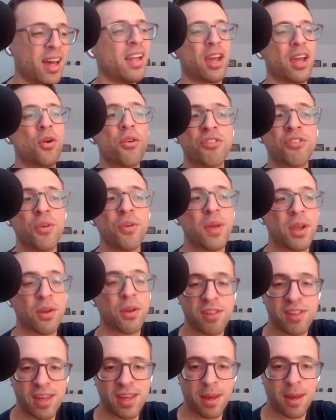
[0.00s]
Like who's doing
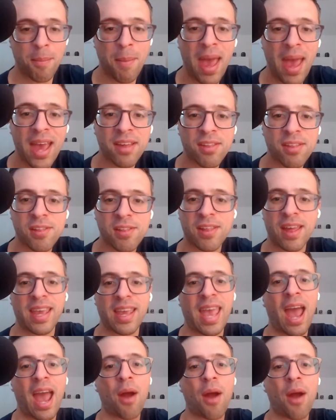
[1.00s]
your CMS? Like
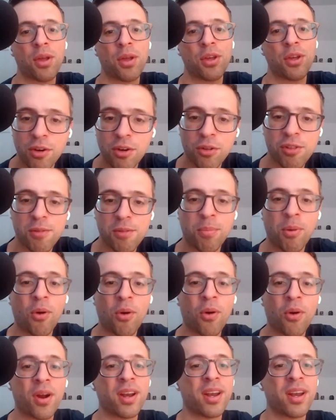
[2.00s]
how are you doing technical
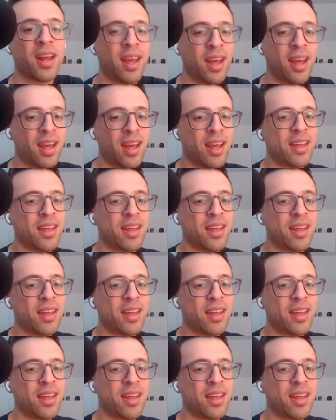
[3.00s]
support?